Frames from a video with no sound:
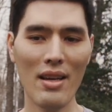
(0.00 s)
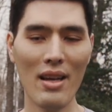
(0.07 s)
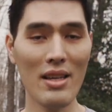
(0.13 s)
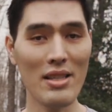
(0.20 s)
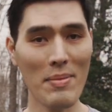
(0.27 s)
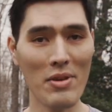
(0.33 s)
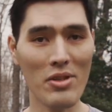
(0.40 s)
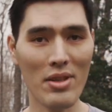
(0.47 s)

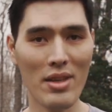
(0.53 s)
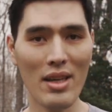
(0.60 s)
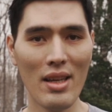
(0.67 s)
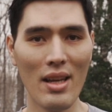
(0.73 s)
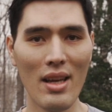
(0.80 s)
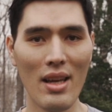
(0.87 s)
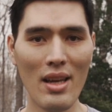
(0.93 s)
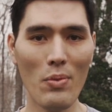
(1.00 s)
especially
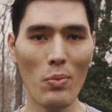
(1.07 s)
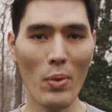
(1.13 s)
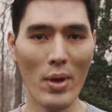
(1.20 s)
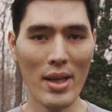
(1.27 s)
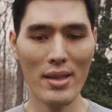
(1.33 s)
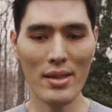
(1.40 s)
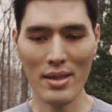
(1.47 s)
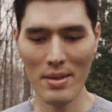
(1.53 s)
in
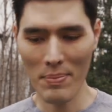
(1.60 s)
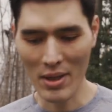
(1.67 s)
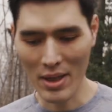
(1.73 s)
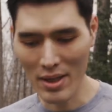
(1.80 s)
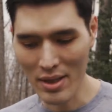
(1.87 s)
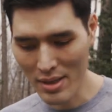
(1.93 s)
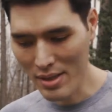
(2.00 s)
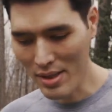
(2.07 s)
winds,
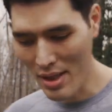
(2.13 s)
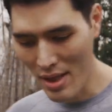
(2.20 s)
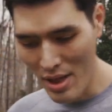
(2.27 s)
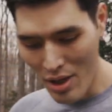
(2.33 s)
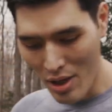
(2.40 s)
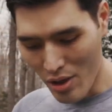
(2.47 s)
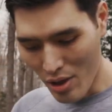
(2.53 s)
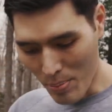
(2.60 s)
because
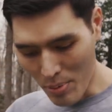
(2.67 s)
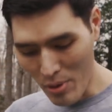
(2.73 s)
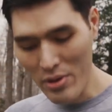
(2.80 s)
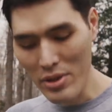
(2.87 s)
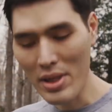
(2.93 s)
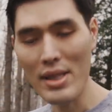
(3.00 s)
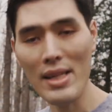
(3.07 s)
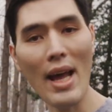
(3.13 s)
you're
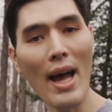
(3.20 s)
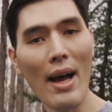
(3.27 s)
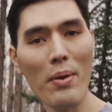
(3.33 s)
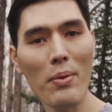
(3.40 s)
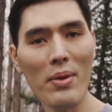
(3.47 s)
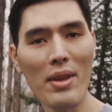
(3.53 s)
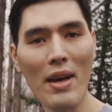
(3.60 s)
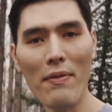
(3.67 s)
pushing down
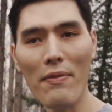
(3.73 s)
with that